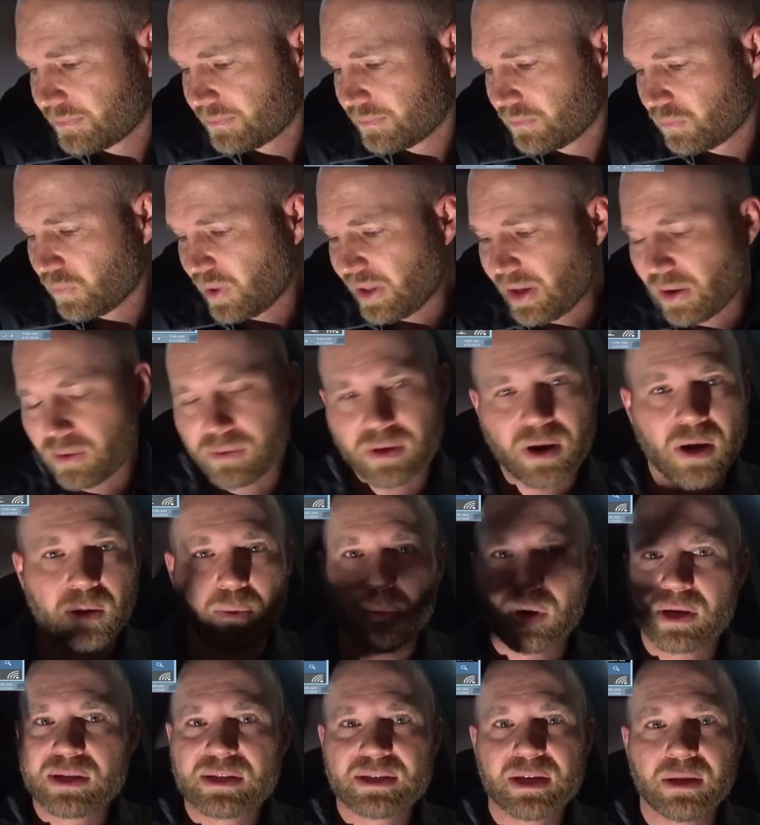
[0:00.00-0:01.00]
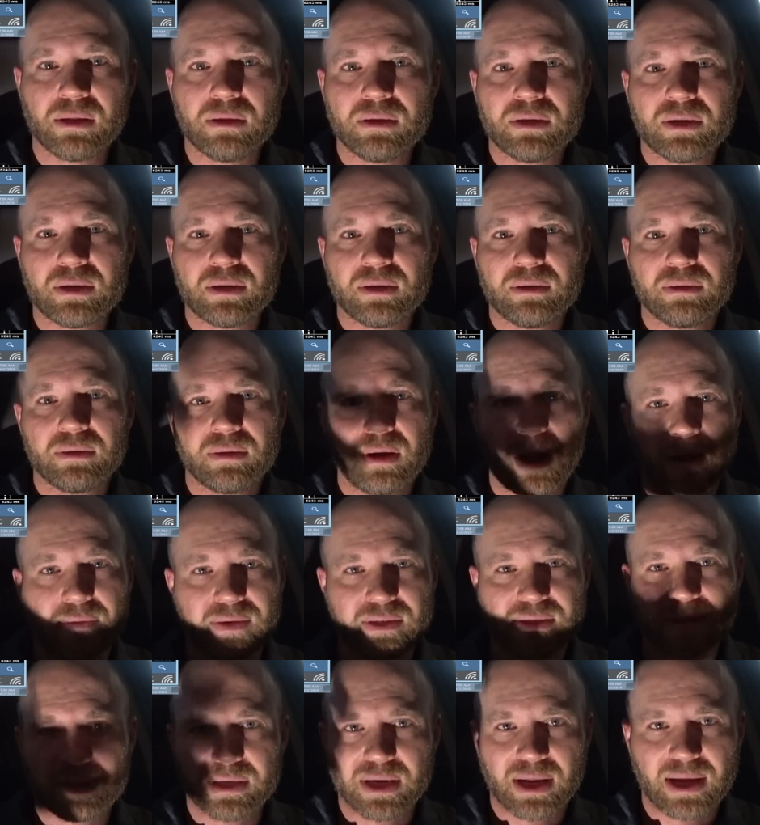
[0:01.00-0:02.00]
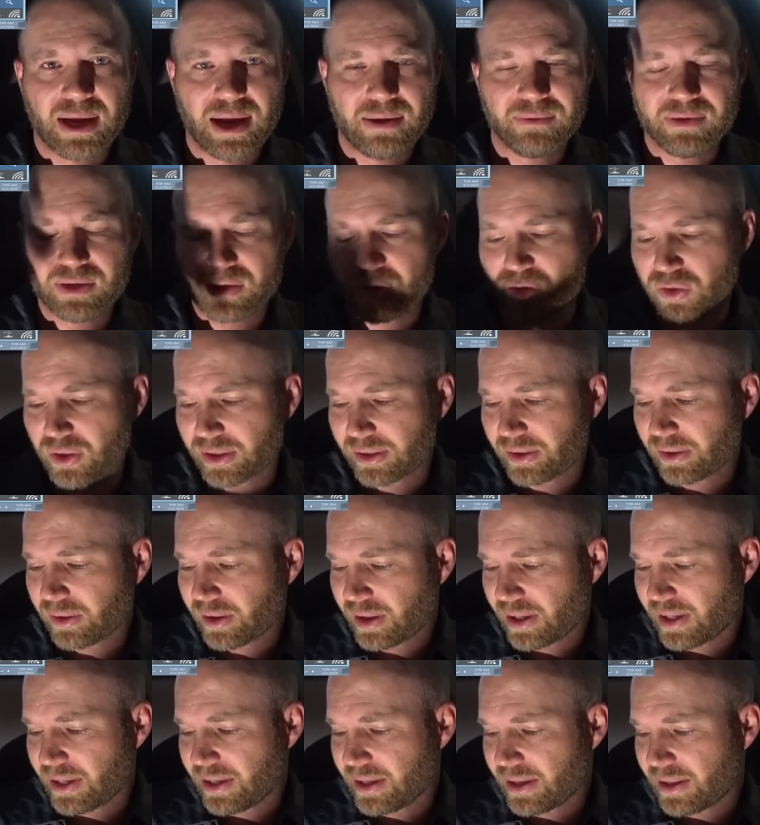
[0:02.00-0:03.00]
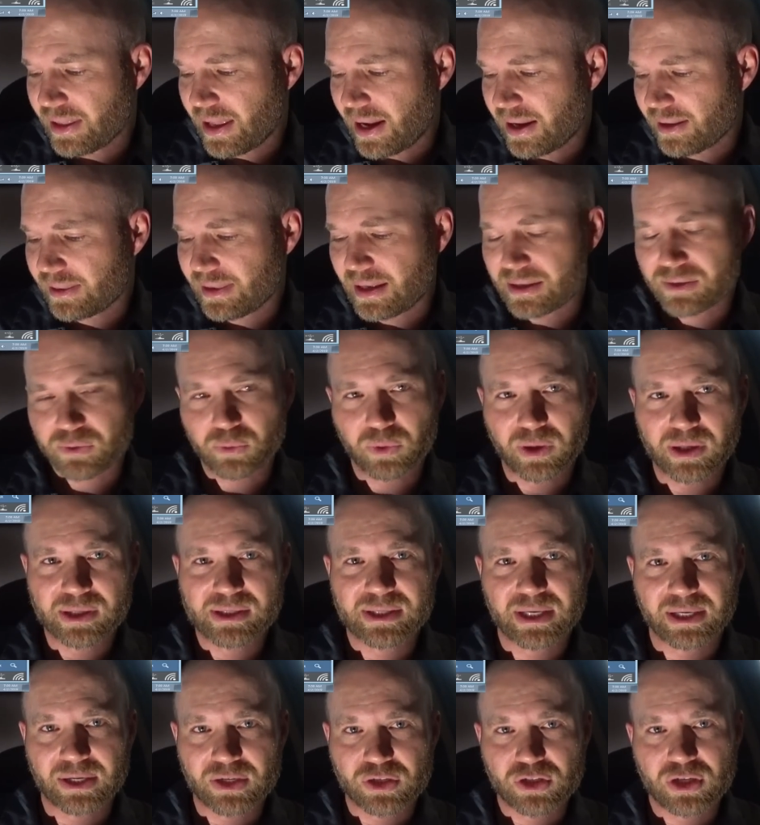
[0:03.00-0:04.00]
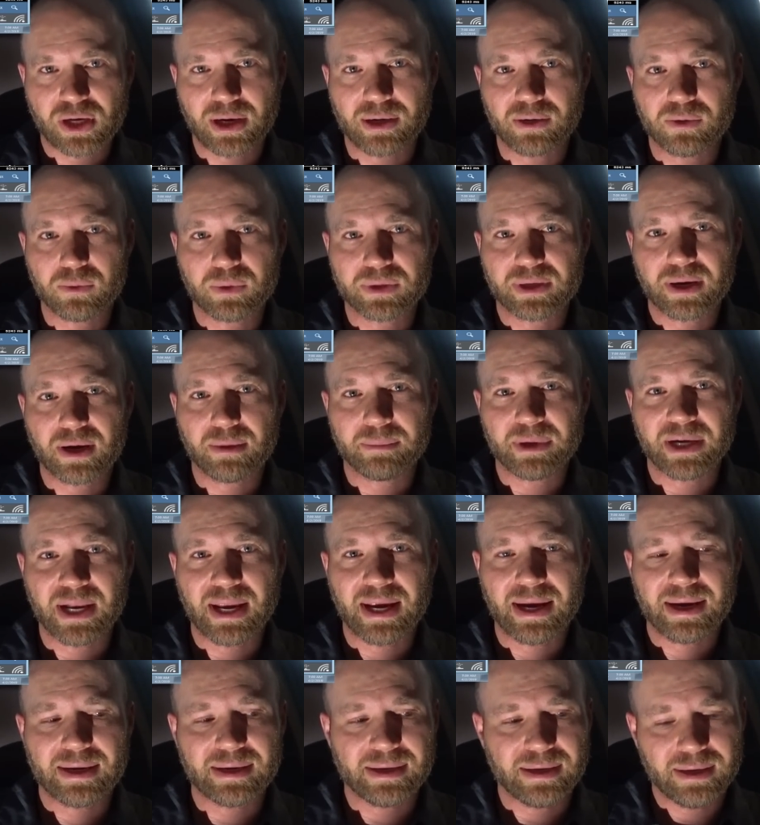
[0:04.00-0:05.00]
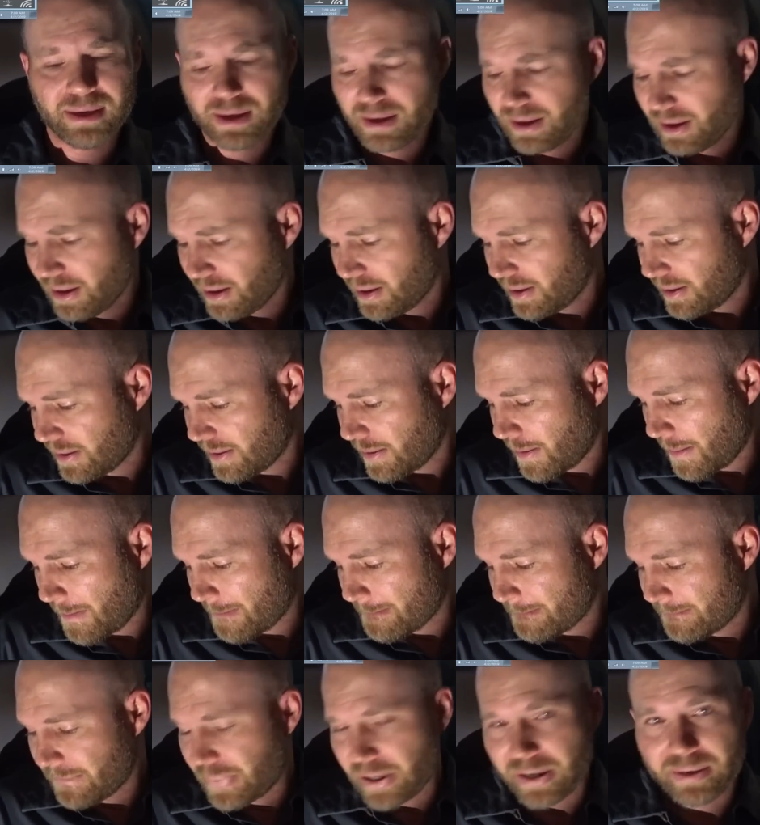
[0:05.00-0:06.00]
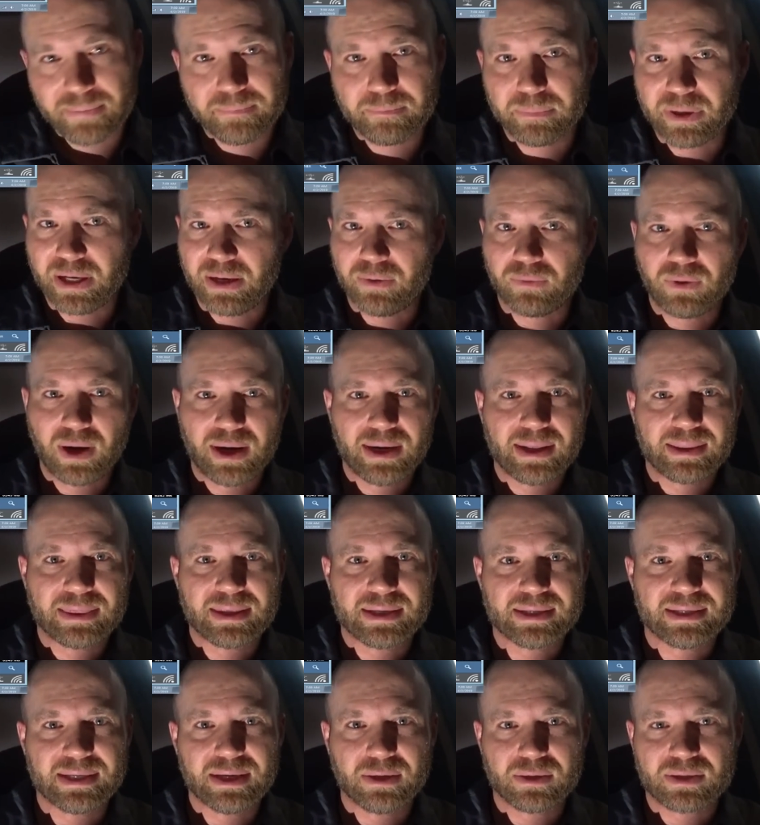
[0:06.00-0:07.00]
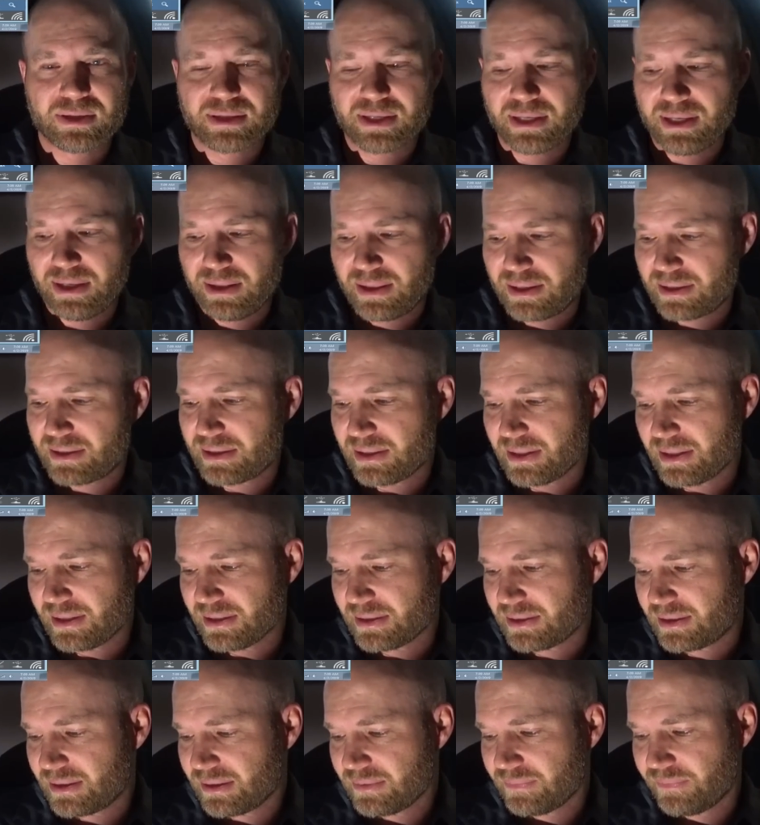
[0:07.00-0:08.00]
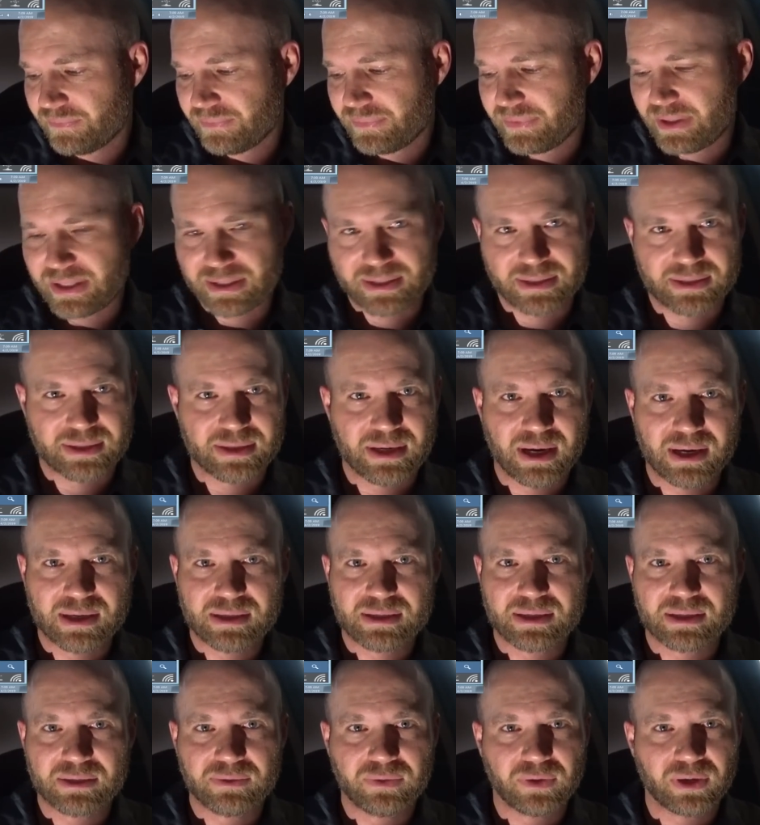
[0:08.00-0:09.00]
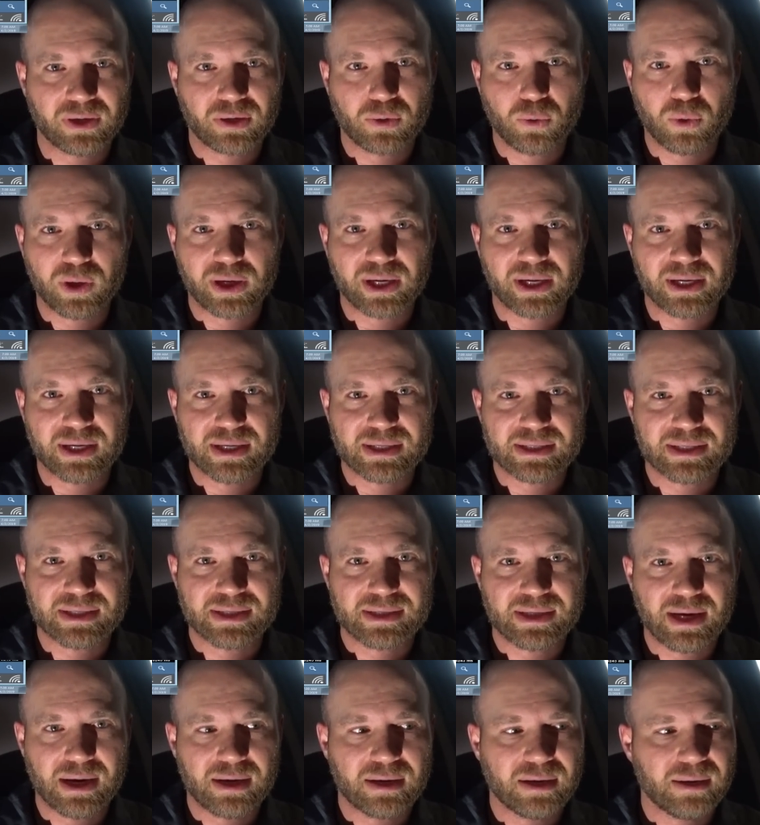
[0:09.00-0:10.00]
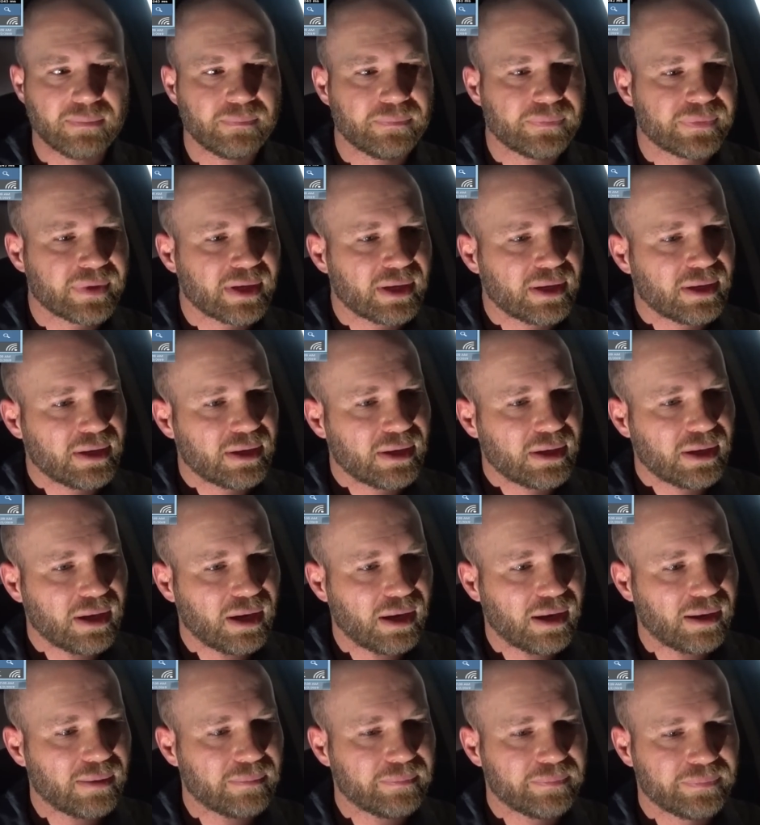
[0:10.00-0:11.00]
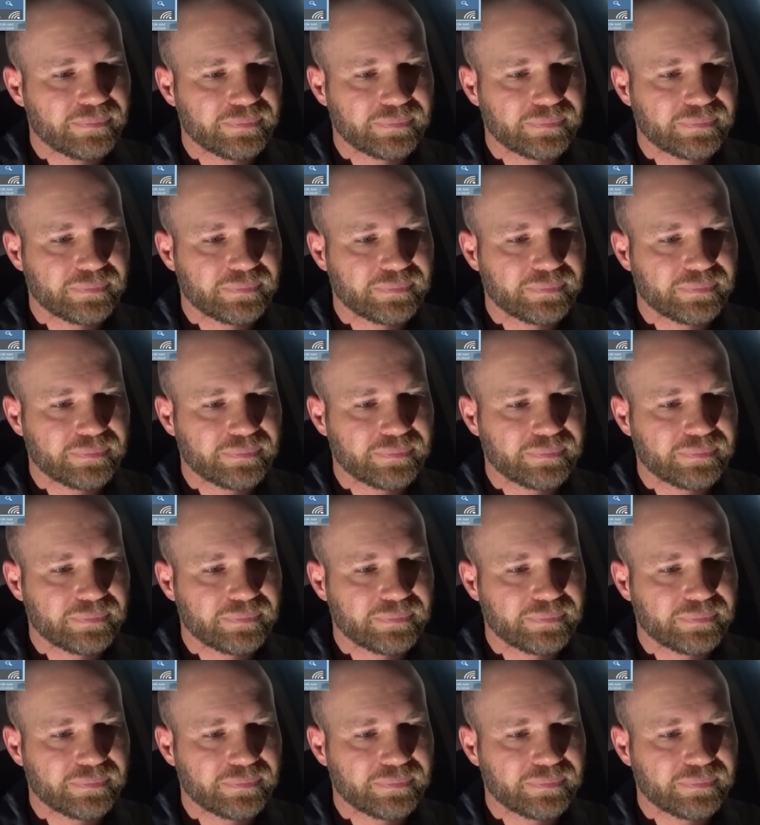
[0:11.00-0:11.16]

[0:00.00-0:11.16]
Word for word: we don't know what cylinder, obviously not having a trigger or any of that, that's where a second channel would come in handy. But being right at the DLC, this is this is nice just for a quick and easy setup. Um,